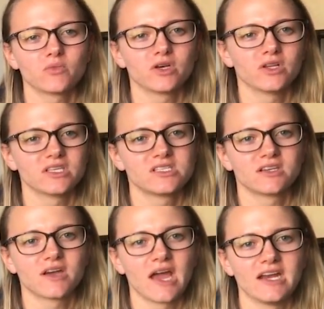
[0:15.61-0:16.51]

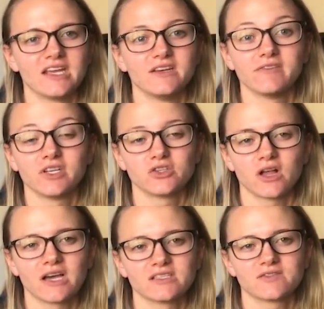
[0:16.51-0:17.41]
realistic and
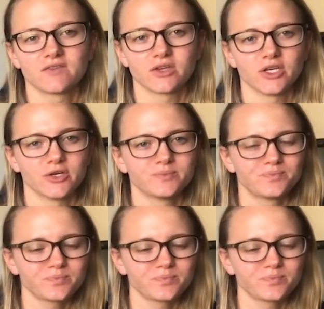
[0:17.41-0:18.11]
individualized for you.